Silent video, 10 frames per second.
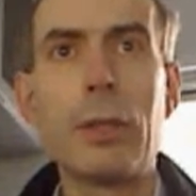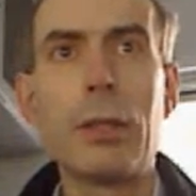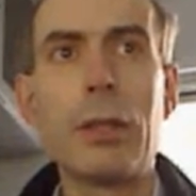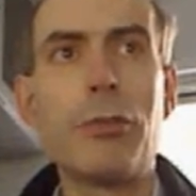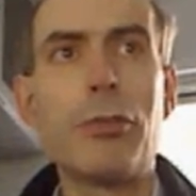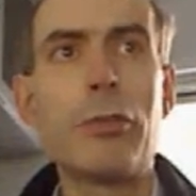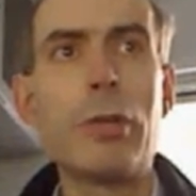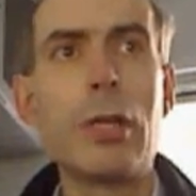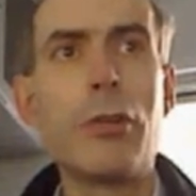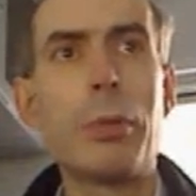It's
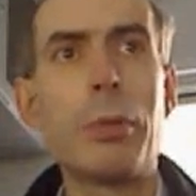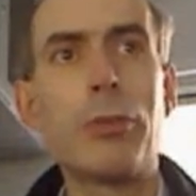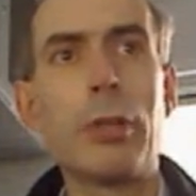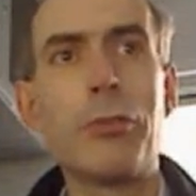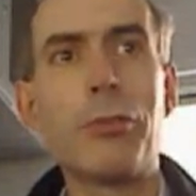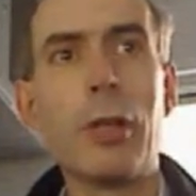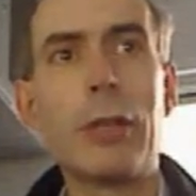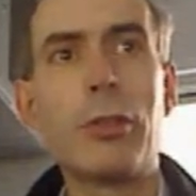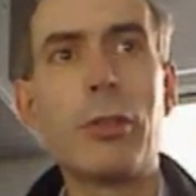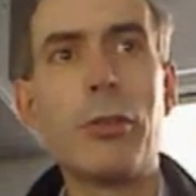degrees because I've
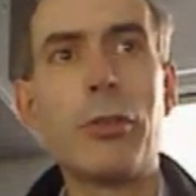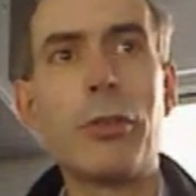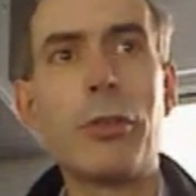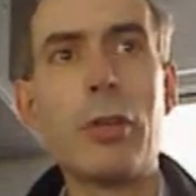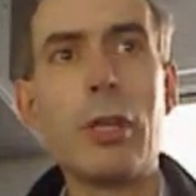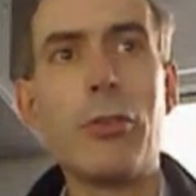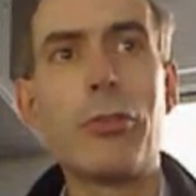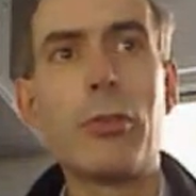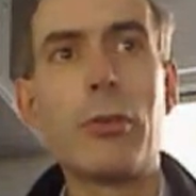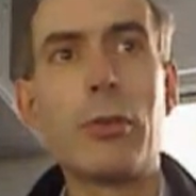selected the
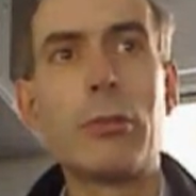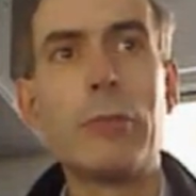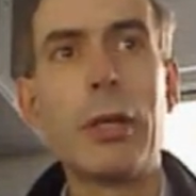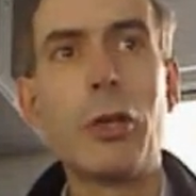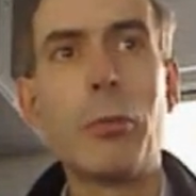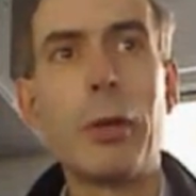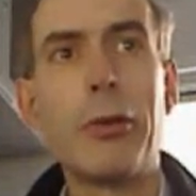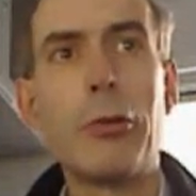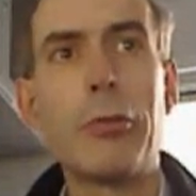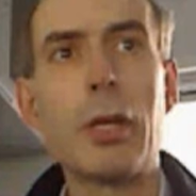degrees radio
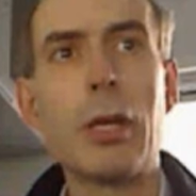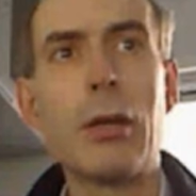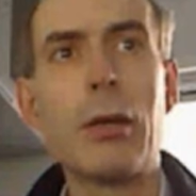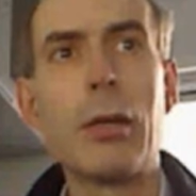button over here.